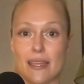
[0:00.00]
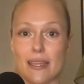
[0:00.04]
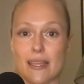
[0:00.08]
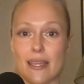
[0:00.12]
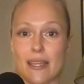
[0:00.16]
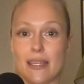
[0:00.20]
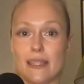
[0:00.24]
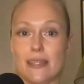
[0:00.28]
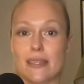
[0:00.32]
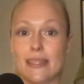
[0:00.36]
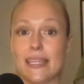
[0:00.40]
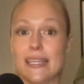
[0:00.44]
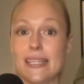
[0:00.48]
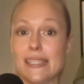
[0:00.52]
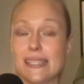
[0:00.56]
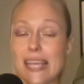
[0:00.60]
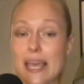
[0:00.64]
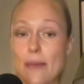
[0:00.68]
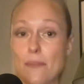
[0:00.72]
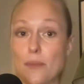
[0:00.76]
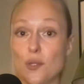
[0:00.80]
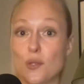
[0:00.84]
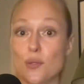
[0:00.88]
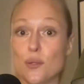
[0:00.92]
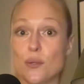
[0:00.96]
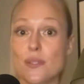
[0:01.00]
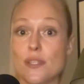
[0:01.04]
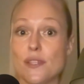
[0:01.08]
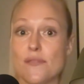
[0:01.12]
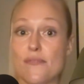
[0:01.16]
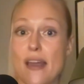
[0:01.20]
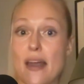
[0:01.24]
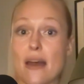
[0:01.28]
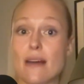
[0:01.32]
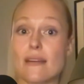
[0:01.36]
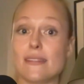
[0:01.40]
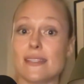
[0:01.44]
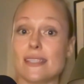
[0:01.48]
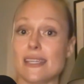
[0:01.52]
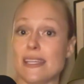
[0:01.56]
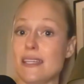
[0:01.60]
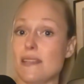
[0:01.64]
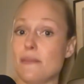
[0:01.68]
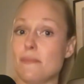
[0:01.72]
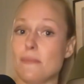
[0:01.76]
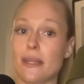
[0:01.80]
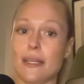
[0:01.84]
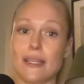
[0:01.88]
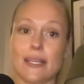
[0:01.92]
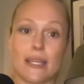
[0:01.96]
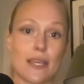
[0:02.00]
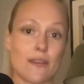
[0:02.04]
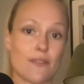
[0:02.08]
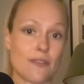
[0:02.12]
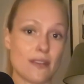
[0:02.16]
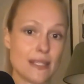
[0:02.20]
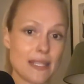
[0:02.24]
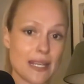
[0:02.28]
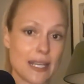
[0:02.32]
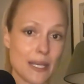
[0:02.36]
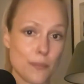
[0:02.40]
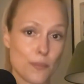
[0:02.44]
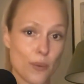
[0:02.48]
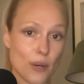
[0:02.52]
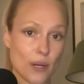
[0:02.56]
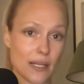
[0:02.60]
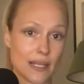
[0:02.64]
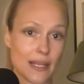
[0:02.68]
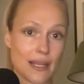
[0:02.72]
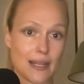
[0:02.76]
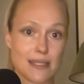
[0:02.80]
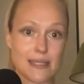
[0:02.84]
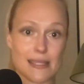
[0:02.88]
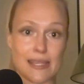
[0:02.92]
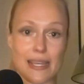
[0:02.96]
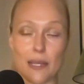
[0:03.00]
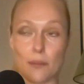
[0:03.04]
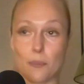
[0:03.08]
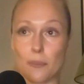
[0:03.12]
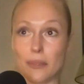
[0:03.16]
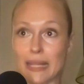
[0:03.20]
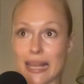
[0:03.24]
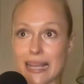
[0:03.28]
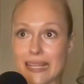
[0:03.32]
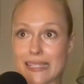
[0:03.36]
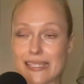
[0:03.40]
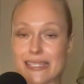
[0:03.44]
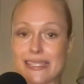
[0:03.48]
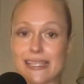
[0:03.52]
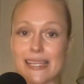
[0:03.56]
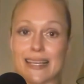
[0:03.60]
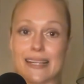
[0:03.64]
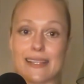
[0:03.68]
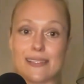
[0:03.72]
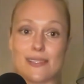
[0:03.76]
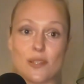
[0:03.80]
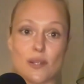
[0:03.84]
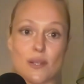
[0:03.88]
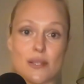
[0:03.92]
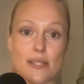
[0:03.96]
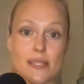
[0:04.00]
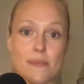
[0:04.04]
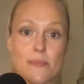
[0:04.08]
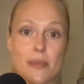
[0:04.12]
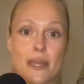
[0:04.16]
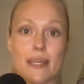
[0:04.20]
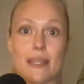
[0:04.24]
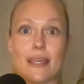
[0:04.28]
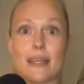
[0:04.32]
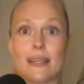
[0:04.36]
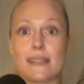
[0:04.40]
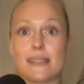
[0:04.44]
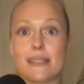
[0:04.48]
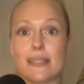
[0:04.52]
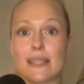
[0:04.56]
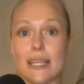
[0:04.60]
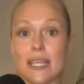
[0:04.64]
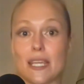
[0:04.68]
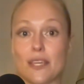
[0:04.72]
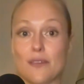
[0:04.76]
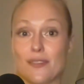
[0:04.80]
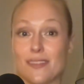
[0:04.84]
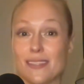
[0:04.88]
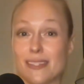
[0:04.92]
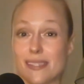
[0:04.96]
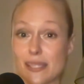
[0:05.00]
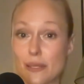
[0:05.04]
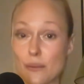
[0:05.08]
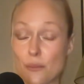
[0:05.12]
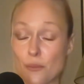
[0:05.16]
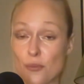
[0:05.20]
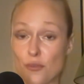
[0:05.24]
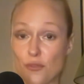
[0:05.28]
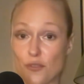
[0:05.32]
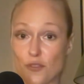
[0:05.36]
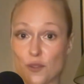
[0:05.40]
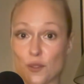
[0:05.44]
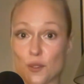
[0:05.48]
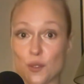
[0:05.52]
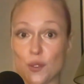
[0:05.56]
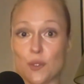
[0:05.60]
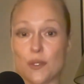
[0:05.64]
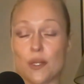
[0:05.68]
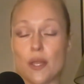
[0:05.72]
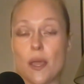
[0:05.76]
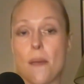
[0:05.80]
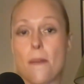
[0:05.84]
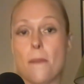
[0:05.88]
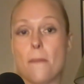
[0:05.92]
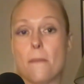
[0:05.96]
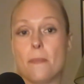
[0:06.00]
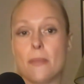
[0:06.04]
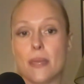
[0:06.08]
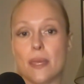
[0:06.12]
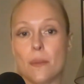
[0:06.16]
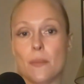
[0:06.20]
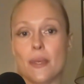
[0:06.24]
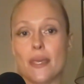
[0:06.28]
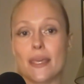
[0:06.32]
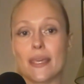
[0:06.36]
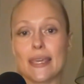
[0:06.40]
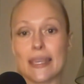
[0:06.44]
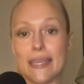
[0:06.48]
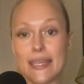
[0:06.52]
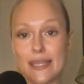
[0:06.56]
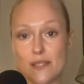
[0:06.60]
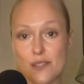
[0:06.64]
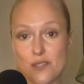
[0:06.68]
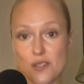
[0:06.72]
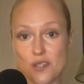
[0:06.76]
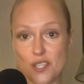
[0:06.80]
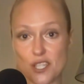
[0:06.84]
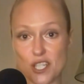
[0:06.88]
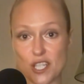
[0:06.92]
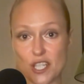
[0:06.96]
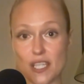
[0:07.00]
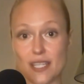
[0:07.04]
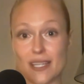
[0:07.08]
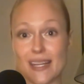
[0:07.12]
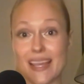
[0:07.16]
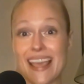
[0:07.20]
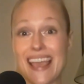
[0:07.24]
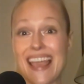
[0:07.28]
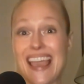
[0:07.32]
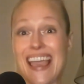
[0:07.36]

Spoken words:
And these chemicals found in many everyday products like plastics, cosmetics, and even some food mimic estrogen